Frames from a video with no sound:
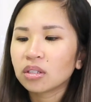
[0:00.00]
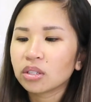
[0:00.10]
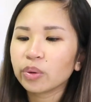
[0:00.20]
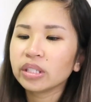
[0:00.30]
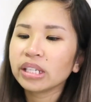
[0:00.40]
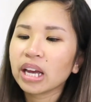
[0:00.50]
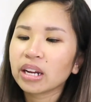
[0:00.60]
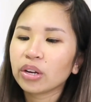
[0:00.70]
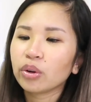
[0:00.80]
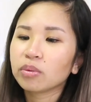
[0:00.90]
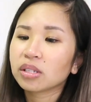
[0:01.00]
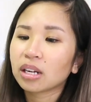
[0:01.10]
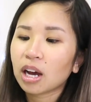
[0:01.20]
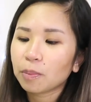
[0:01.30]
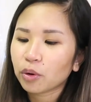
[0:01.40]
Towards the end, I knew I was
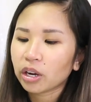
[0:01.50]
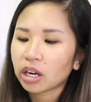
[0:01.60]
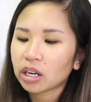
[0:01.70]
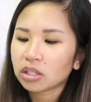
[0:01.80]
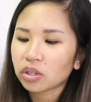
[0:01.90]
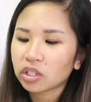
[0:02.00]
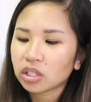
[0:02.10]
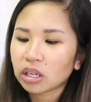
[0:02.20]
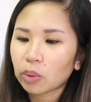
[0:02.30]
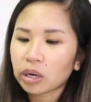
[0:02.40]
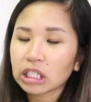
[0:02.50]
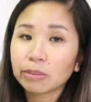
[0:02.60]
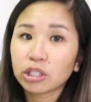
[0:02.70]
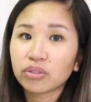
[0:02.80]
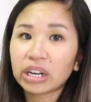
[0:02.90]
gonna upgrade, and so I just didn't want to
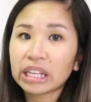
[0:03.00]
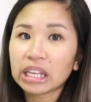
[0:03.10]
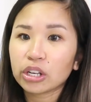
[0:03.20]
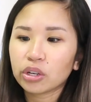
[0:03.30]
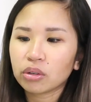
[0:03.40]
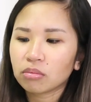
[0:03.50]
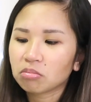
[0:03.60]
splurge for anything